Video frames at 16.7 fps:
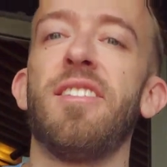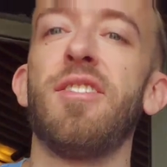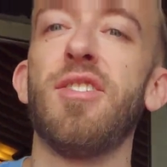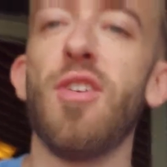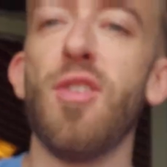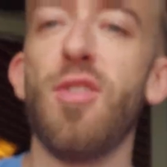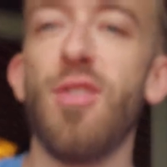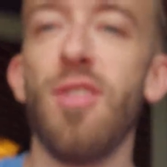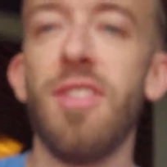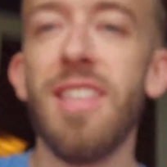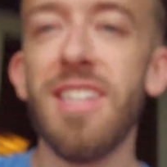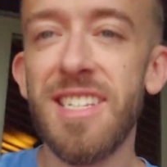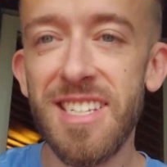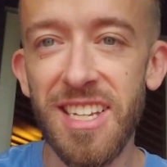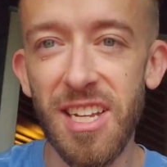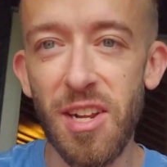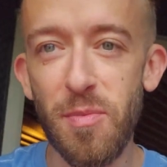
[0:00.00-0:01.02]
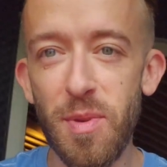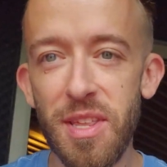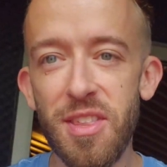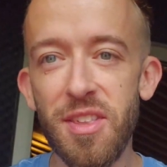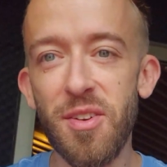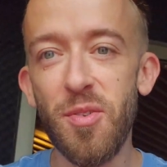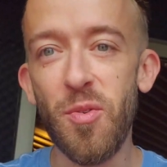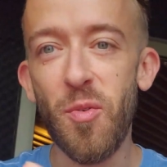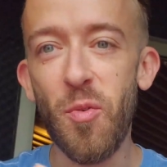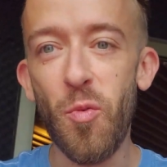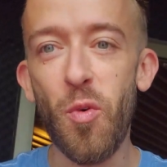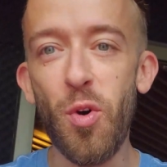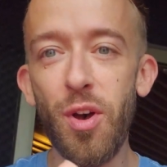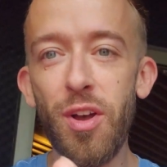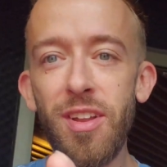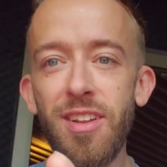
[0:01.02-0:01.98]
So this is going to be the
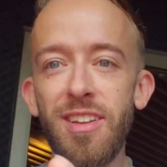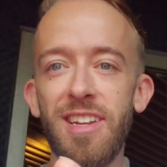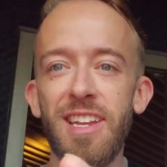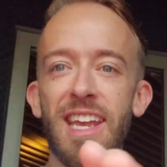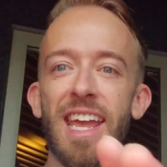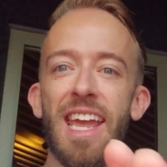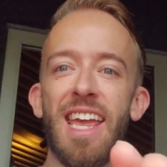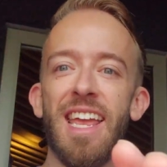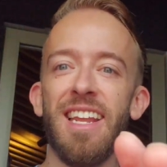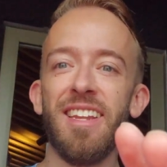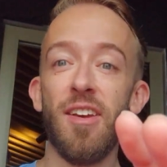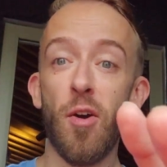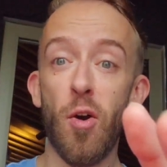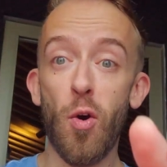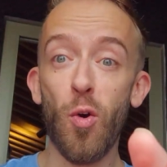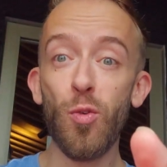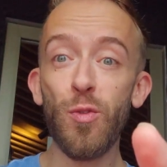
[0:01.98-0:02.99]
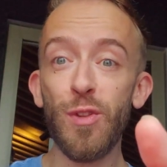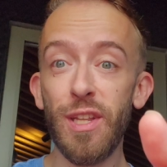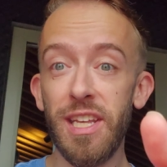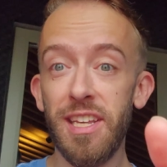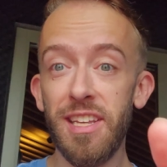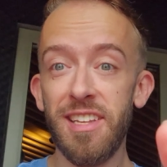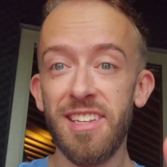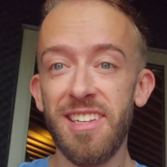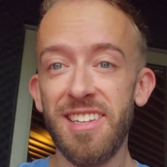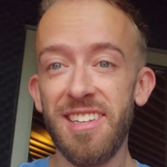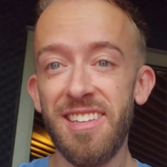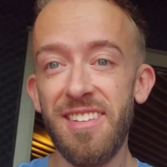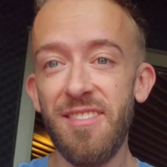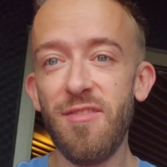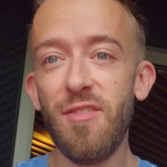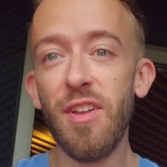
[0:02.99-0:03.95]
one and only
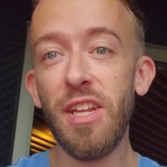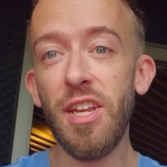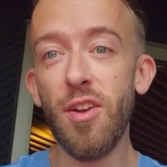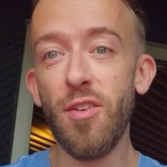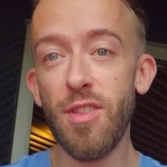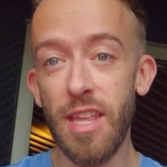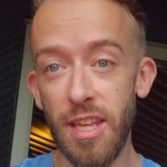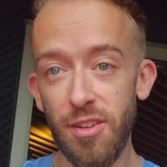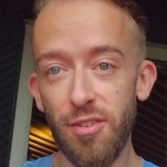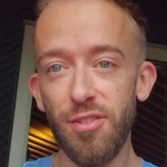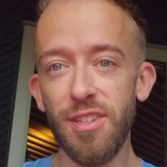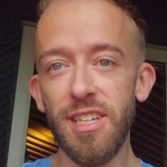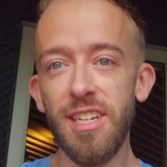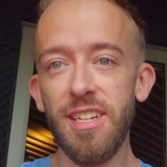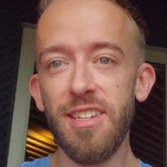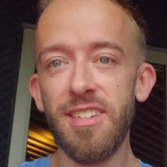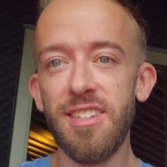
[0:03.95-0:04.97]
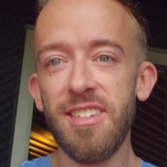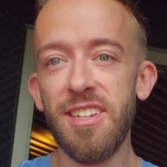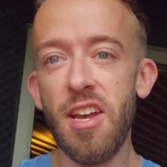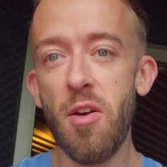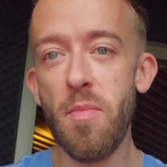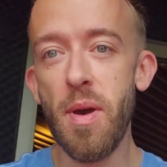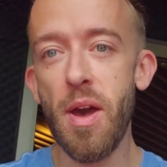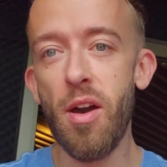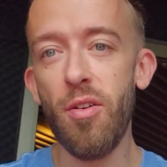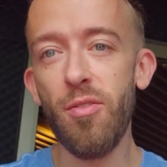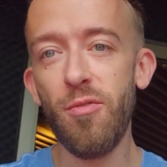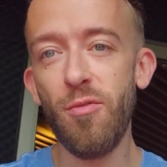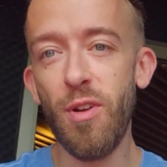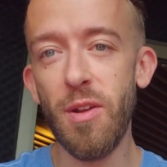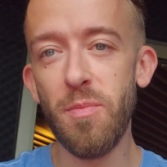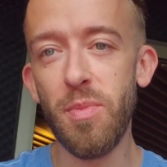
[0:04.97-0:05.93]
video that you'll need about
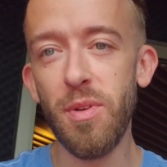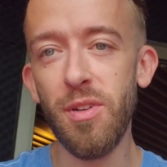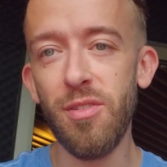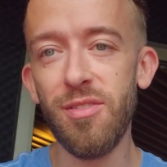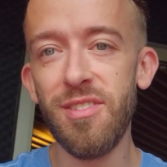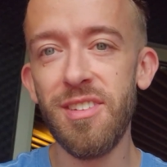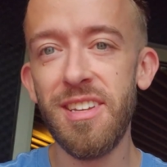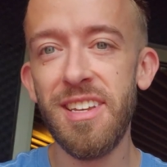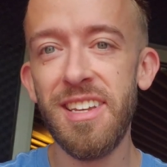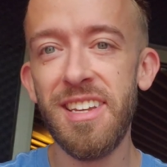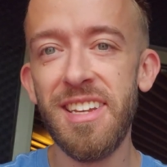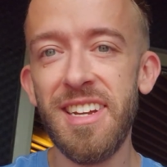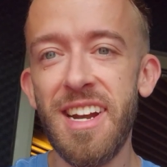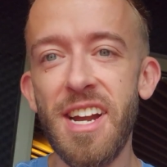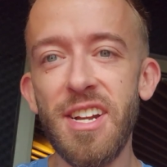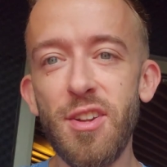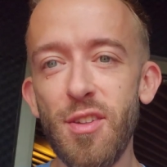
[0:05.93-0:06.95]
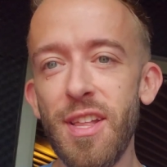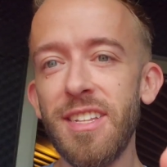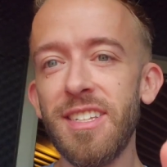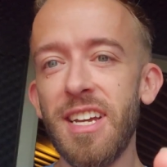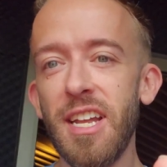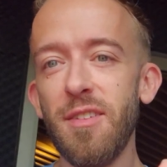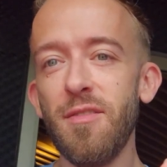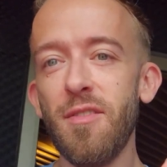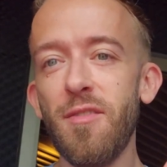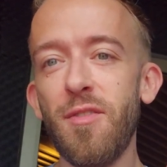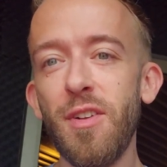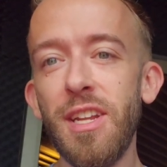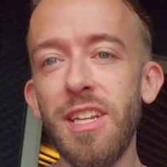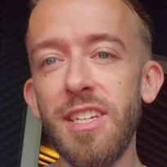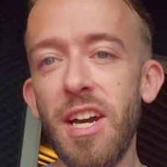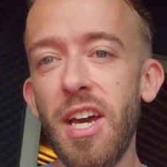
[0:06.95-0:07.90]
red pill. I know that's kind of a
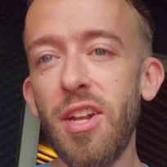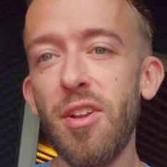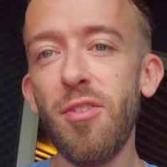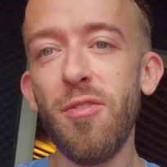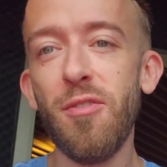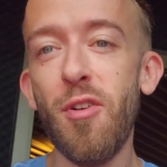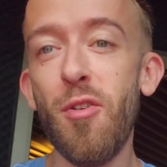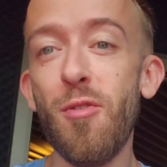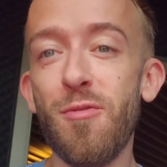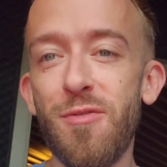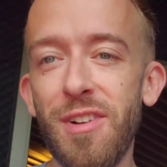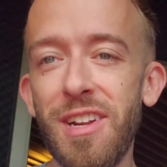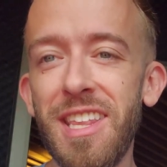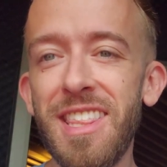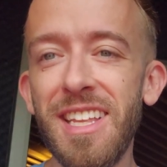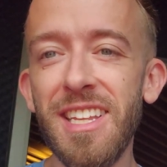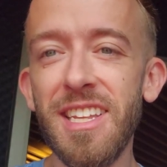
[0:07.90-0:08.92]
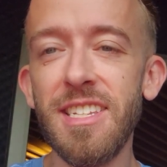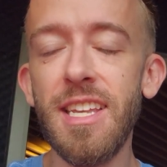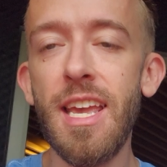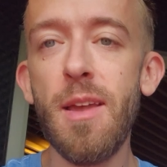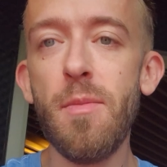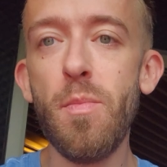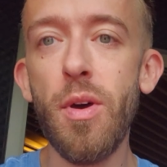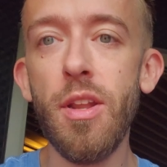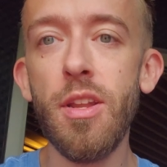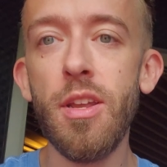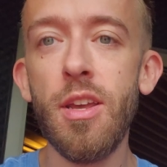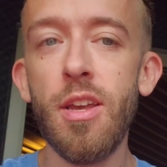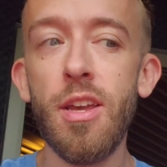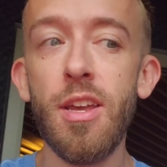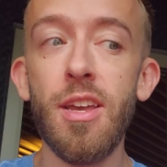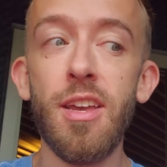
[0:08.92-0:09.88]
funny title or funny thing to say, but
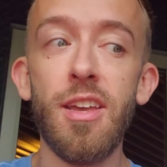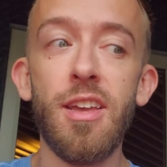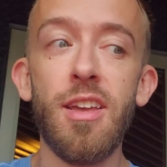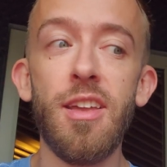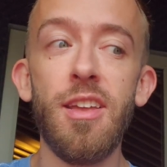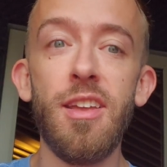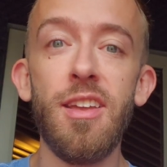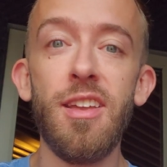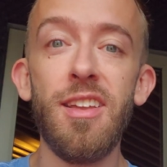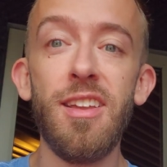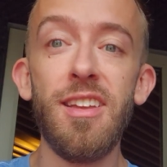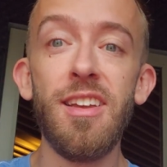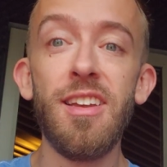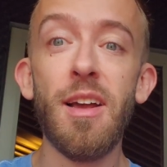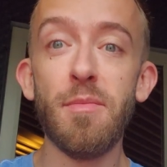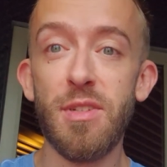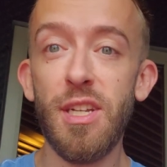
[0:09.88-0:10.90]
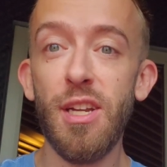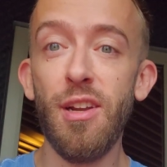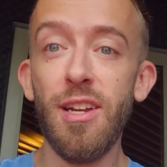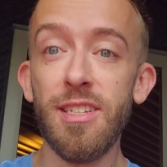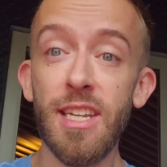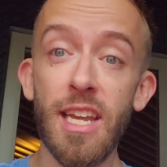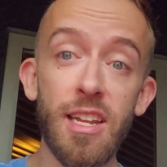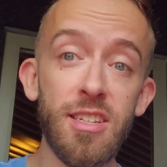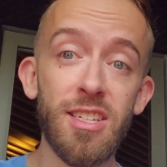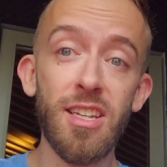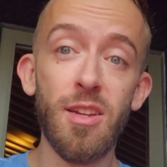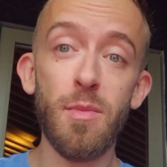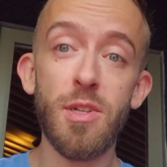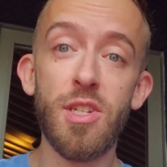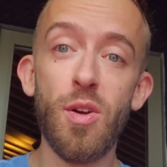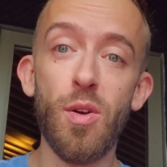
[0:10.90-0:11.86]
I'm serious. And it's going
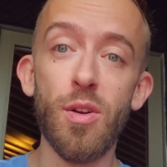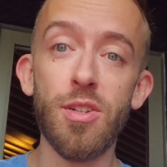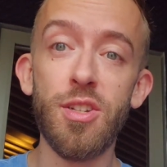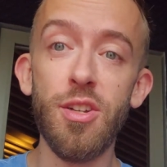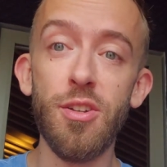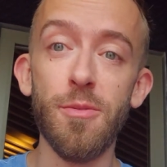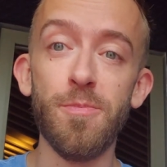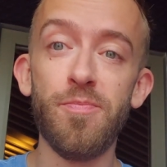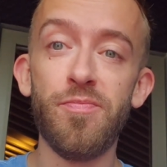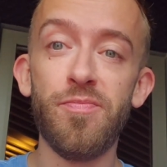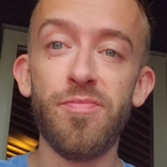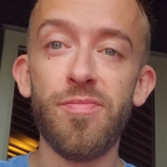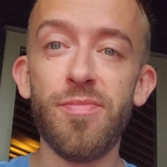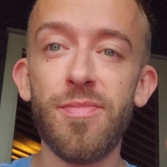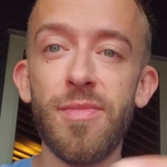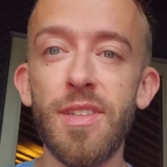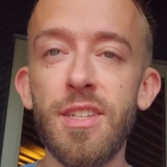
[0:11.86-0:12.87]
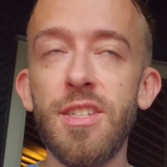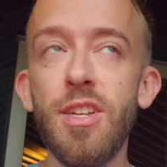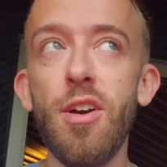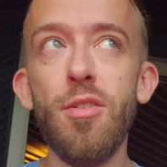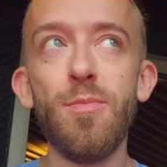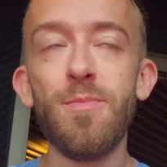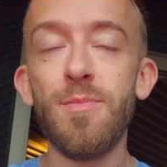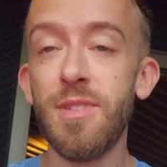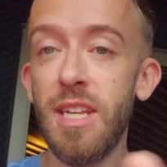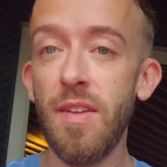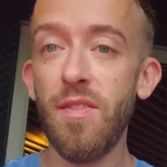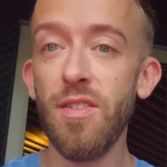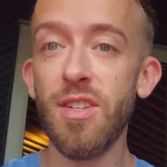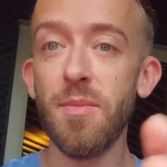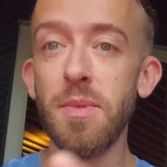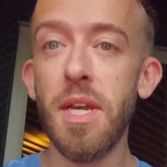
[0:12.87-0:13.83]
to be short too. So
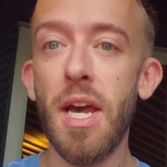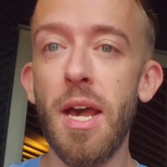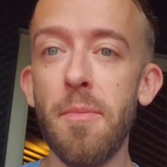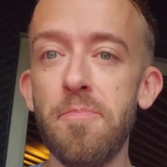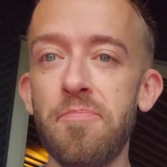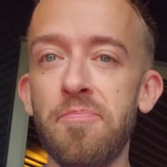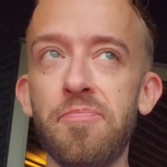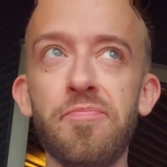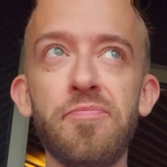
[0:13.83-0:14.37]
save you some time.